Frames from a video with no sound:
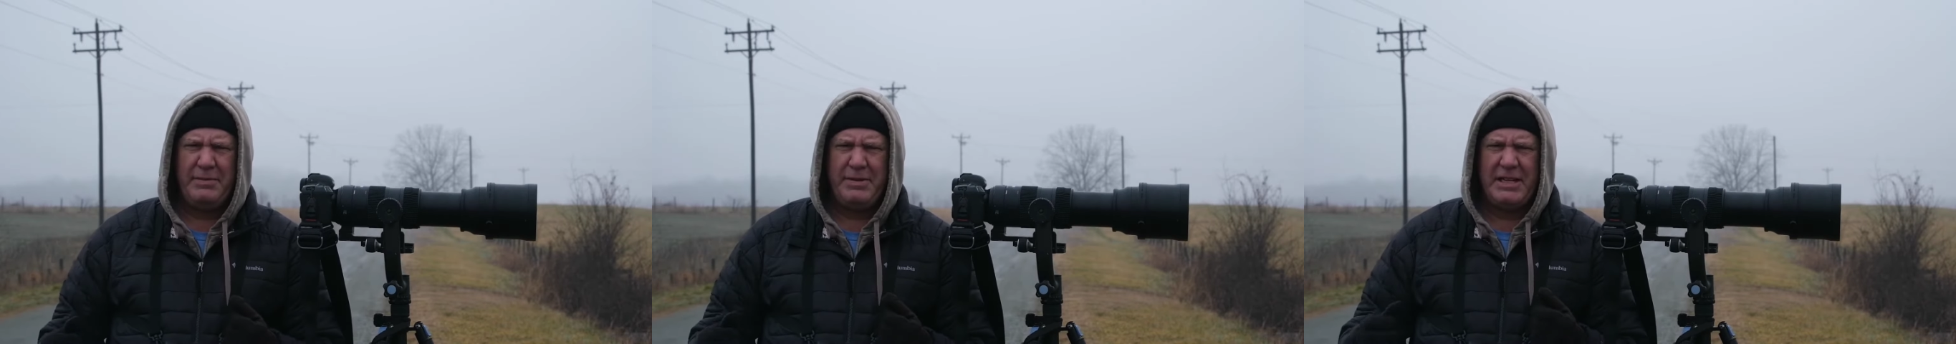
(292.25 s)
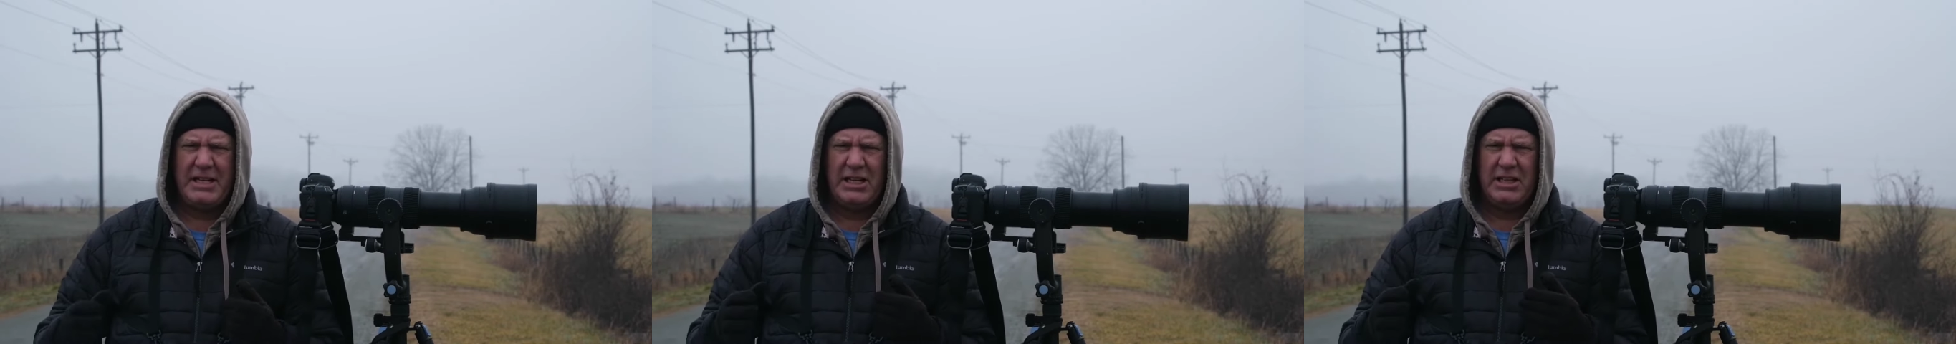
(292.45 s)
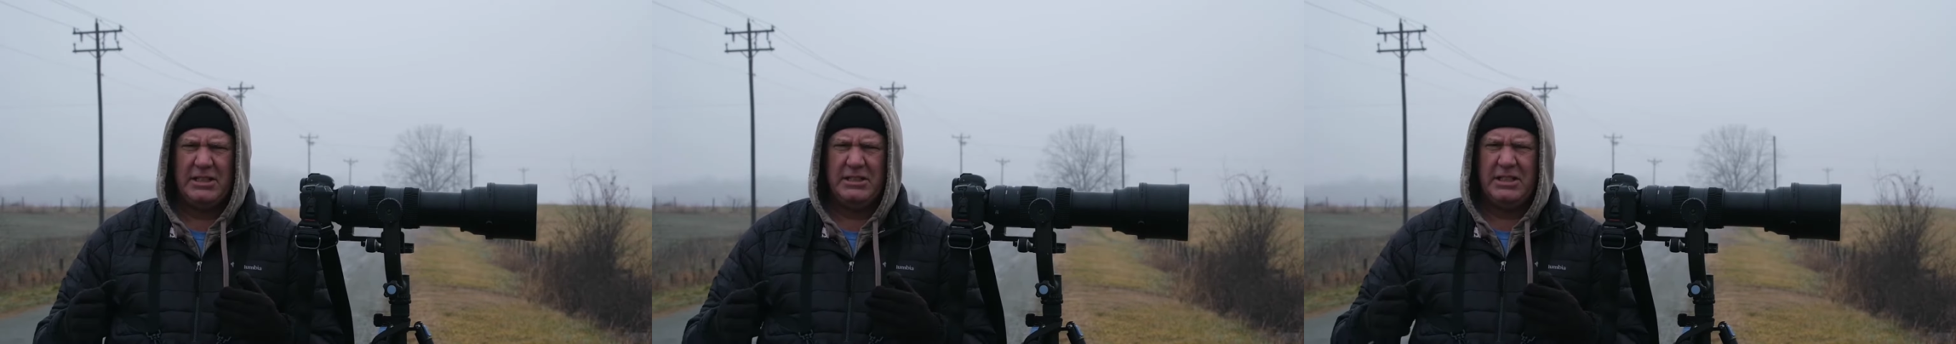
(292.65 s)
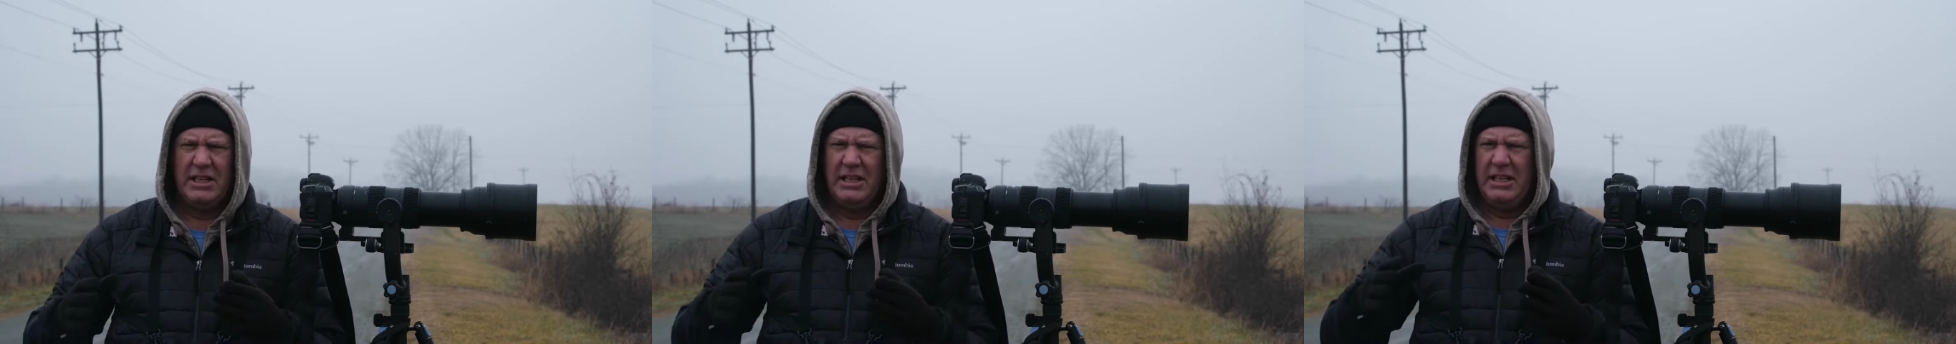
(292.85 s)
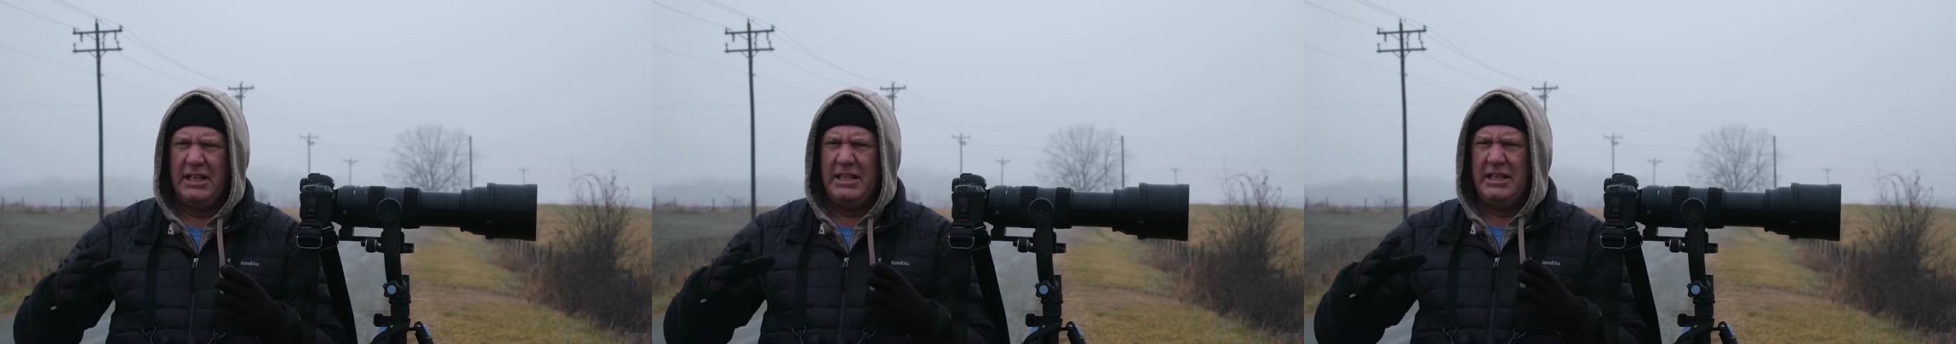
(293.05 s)
because
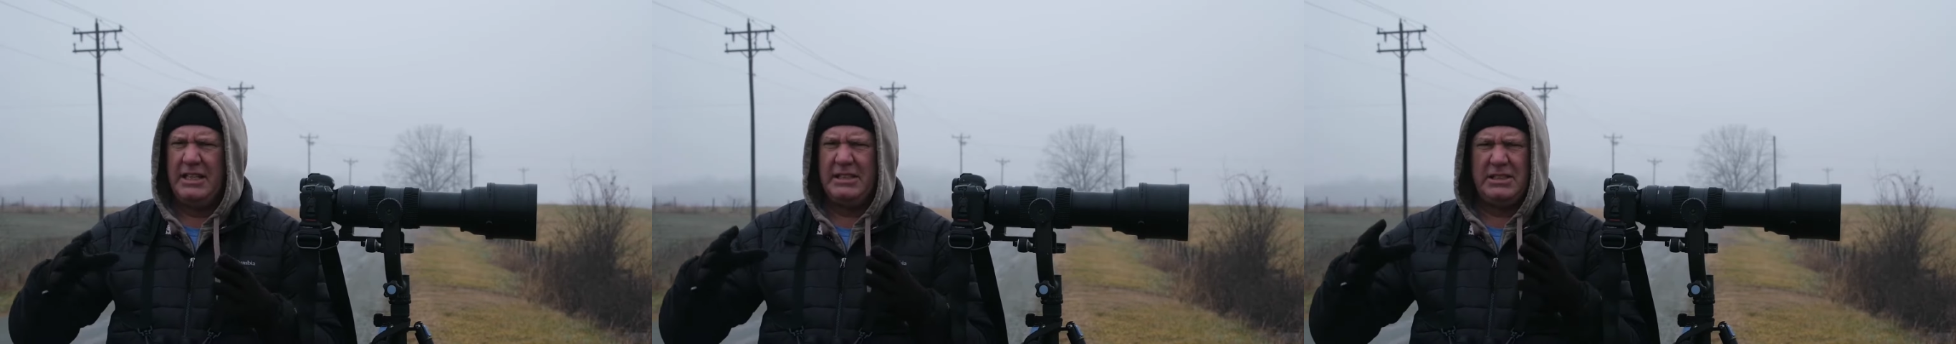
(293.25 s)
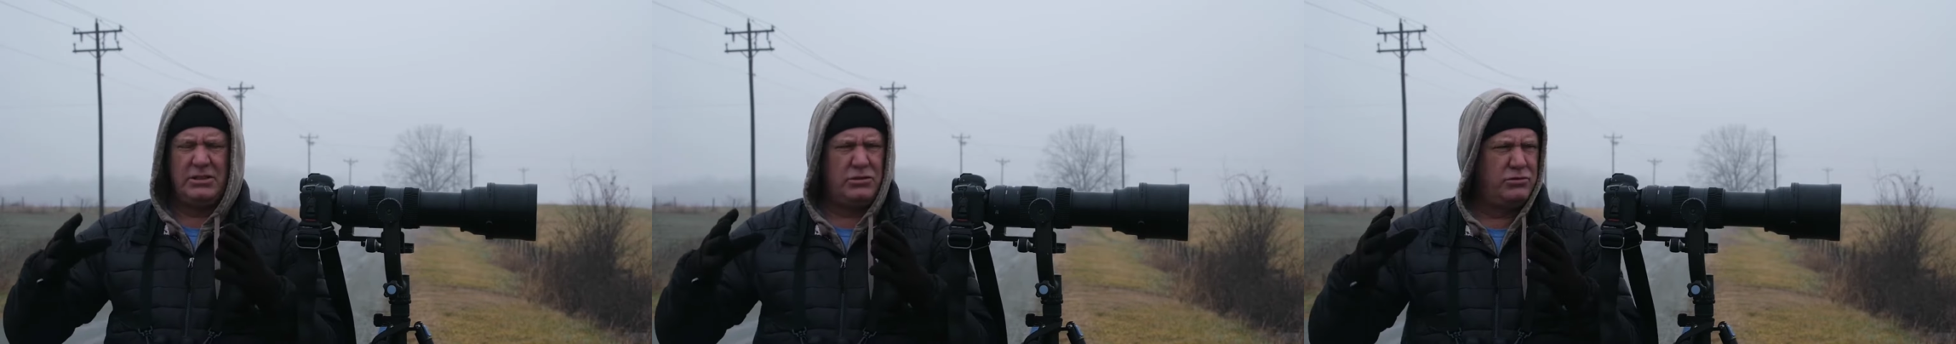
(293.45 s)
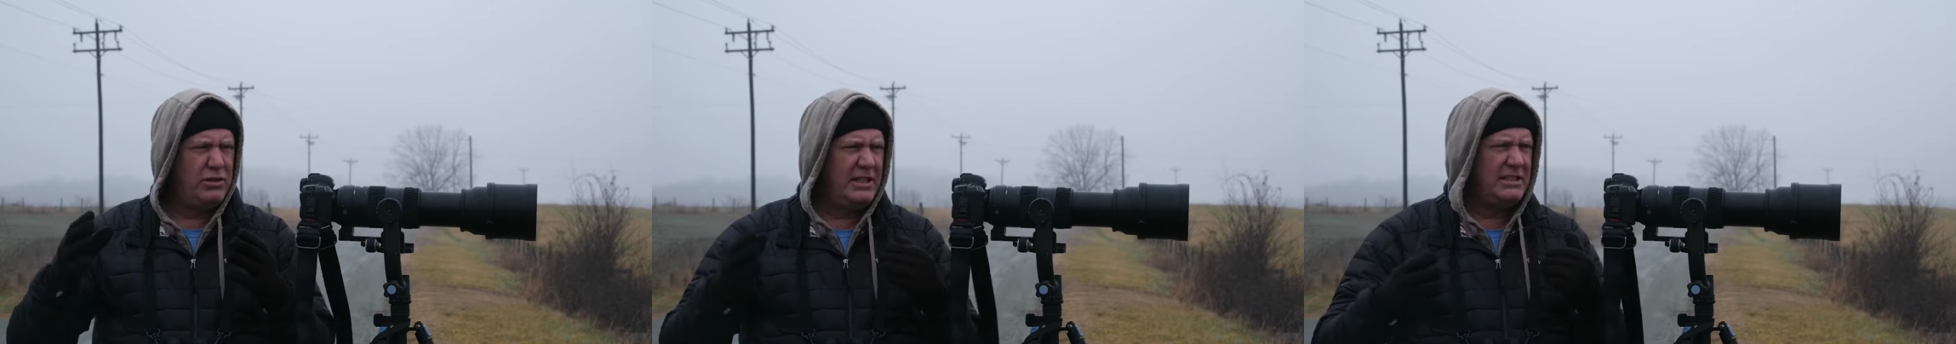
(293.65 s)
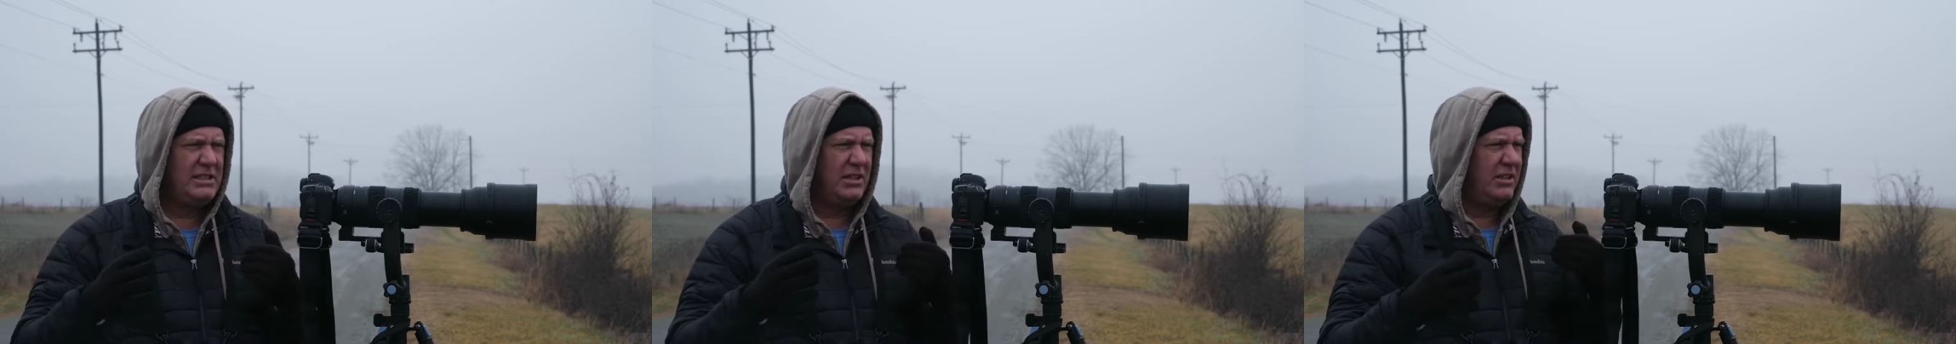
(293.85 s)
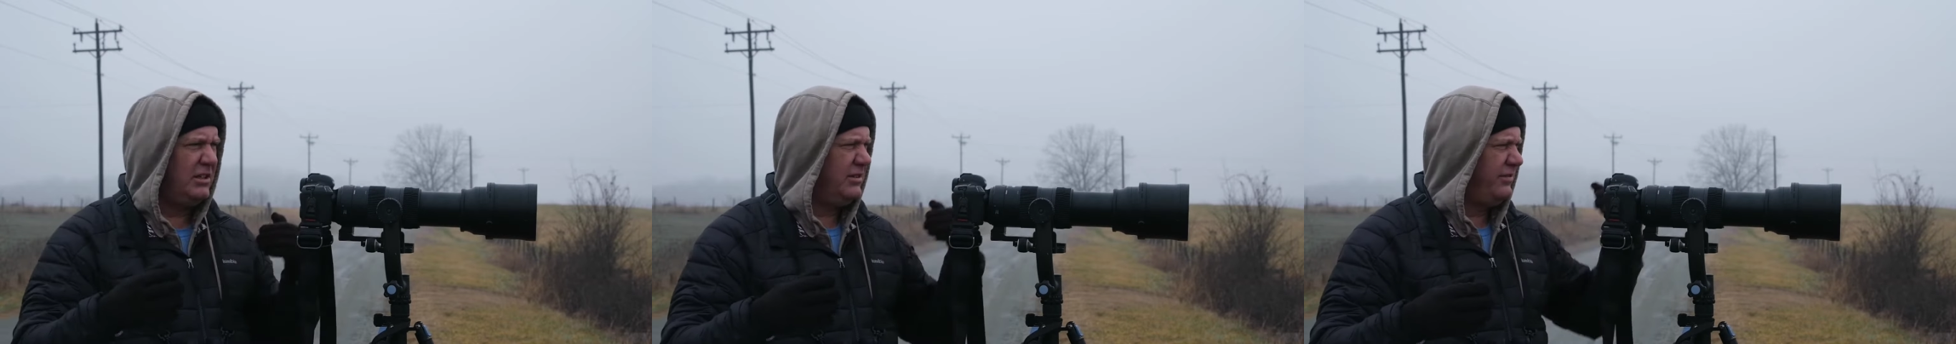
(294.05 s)
this
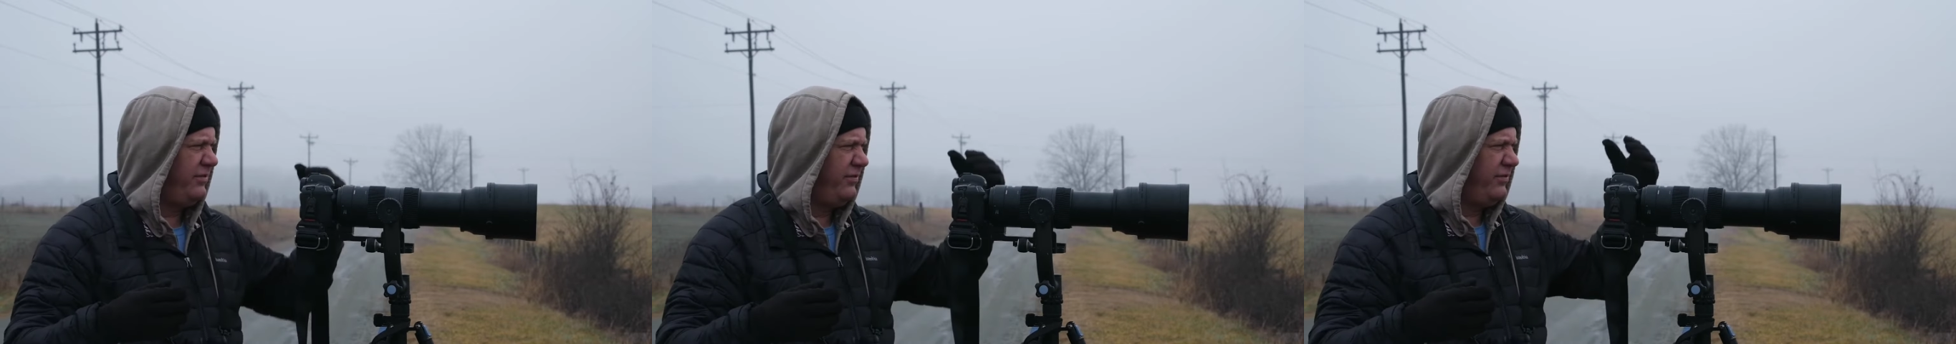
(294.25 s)
drizzle